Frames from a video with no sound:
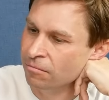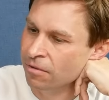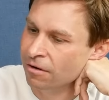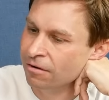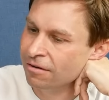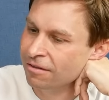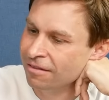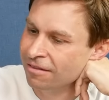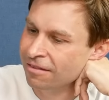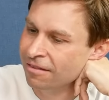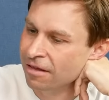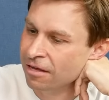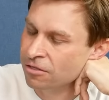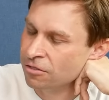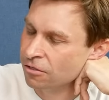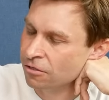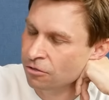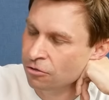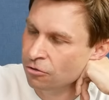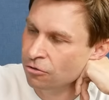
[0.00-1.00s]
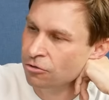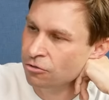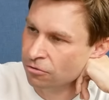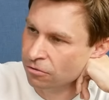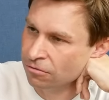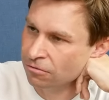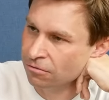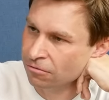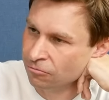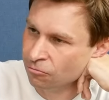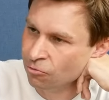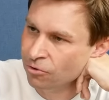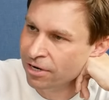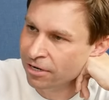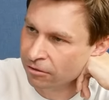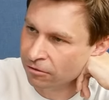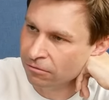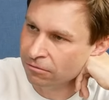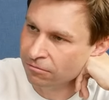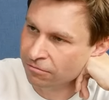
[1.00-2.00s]
but it's a huge
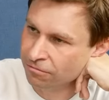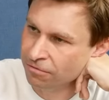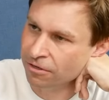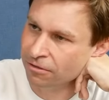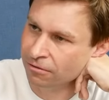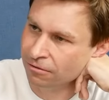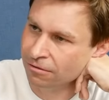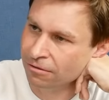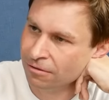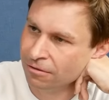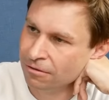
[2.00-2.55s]
real field.